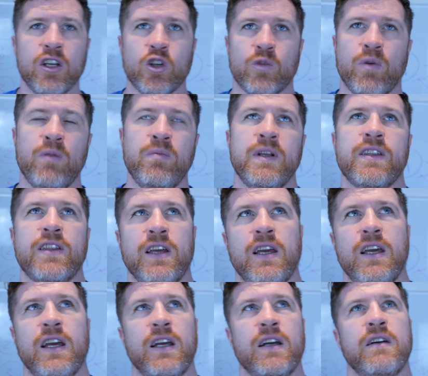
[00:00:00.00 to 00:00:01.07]
You're probably
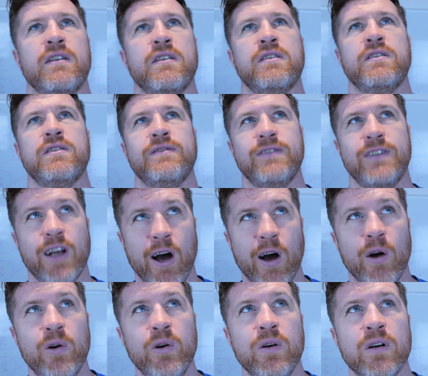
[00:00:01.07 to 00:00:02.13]
thinking,
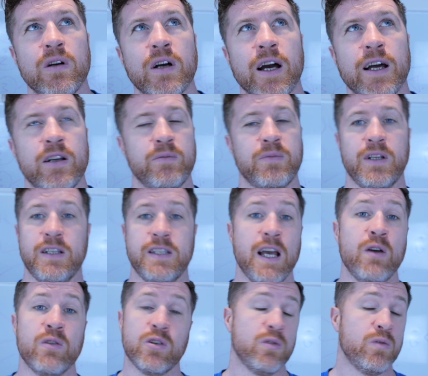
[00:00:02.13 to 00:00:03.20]
no, and I'm going to
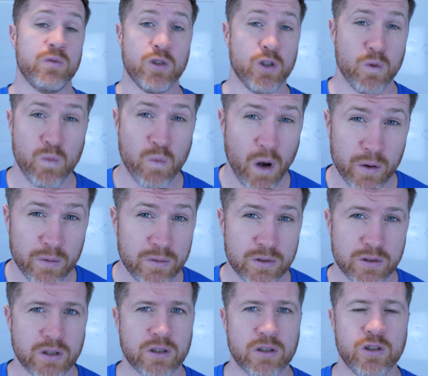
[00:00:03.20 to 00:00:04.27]
tell you, you
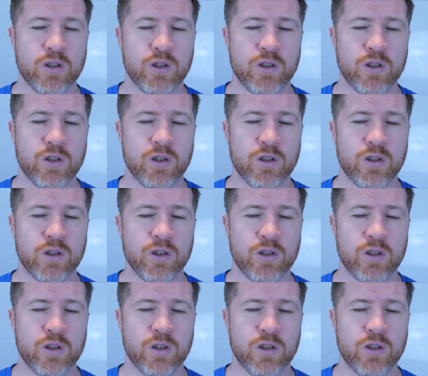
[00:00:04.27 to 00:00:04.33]
won't.